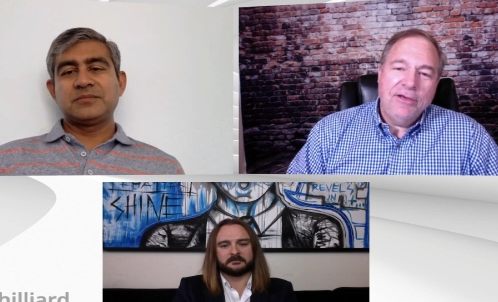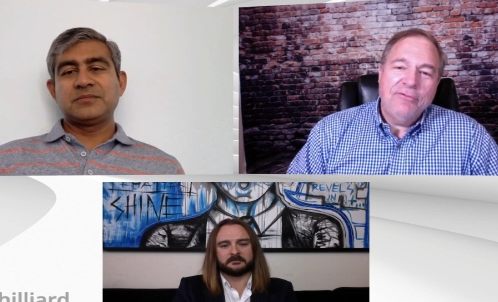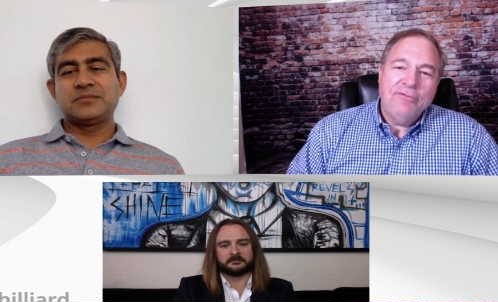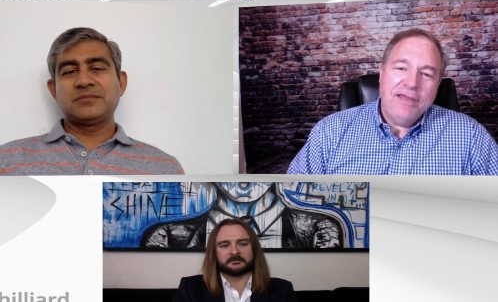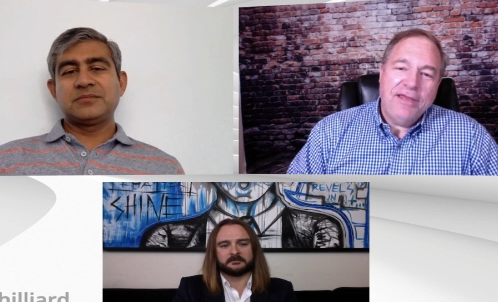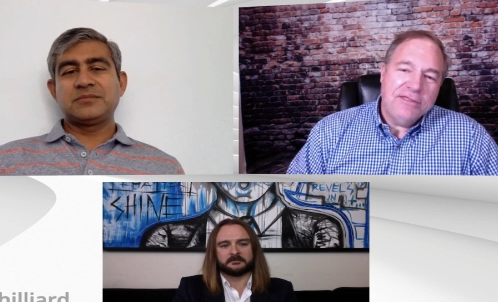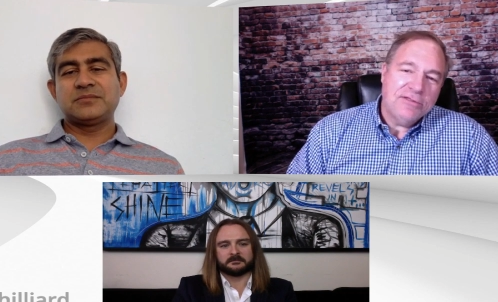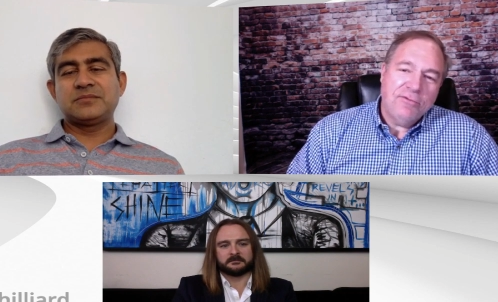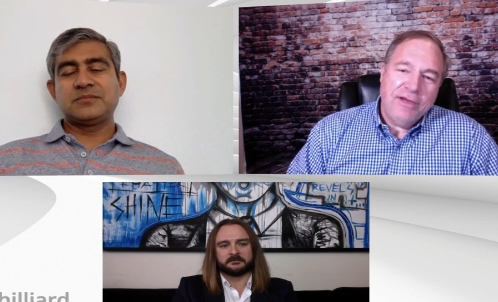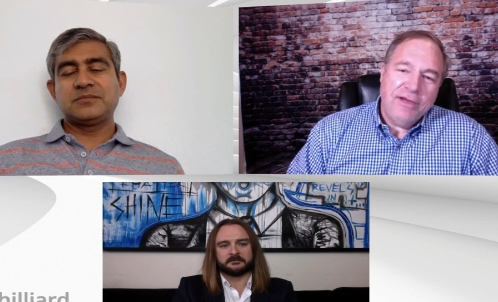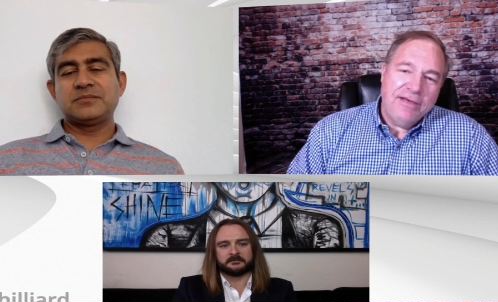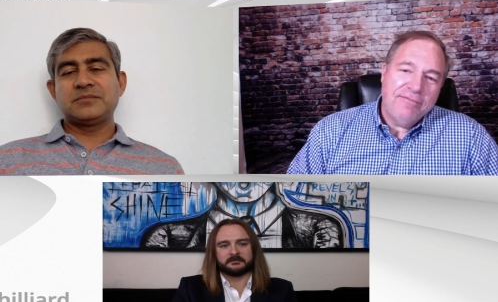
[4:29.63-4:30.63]
Speaker 1: other
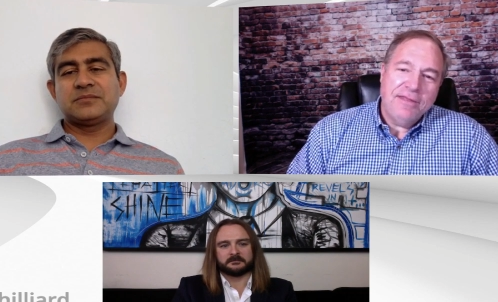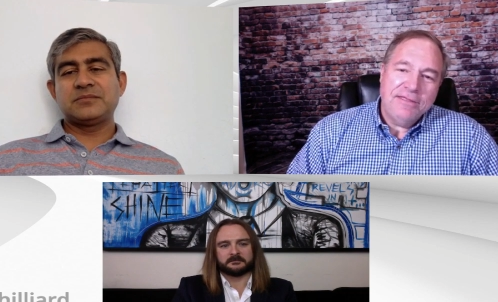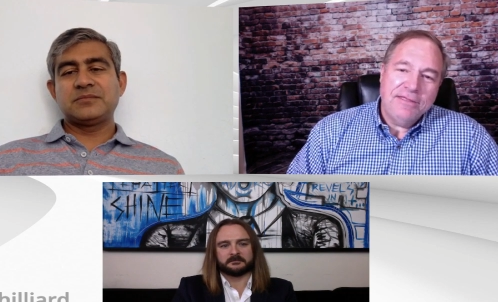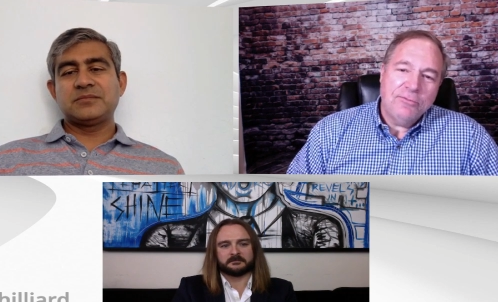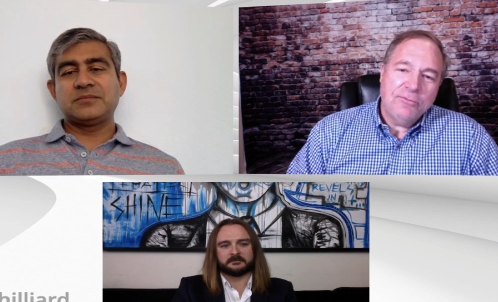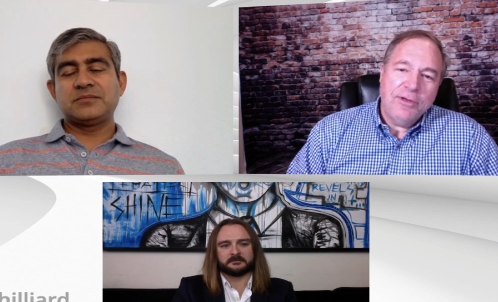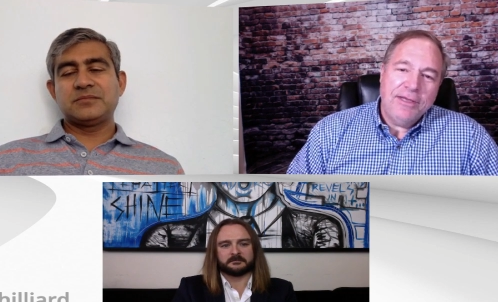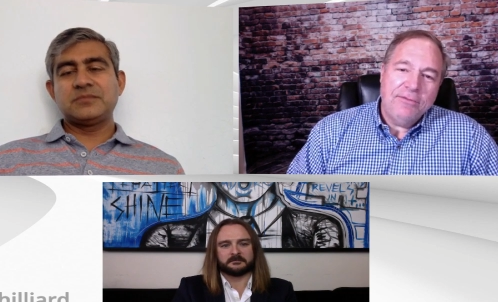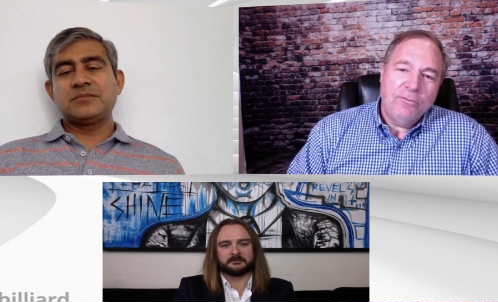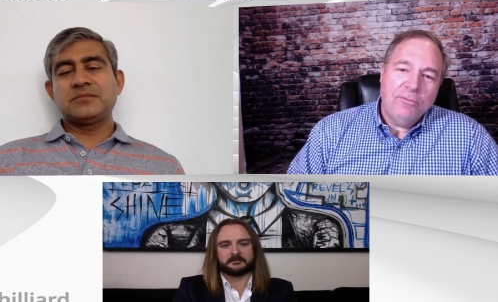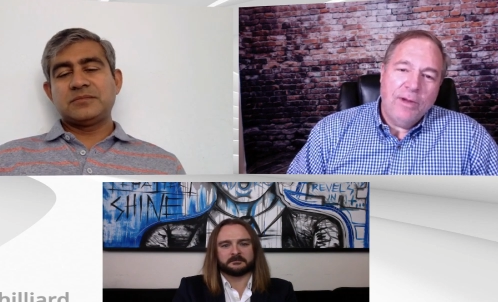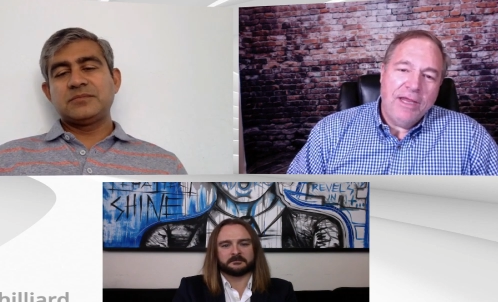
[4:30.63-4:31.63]
interface creative things that
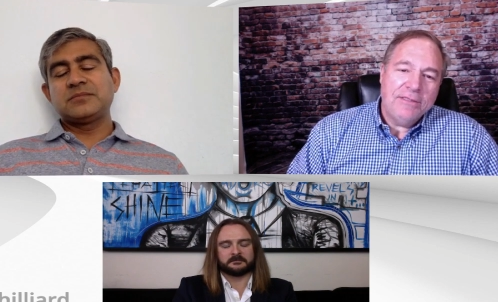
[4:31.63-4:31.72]
we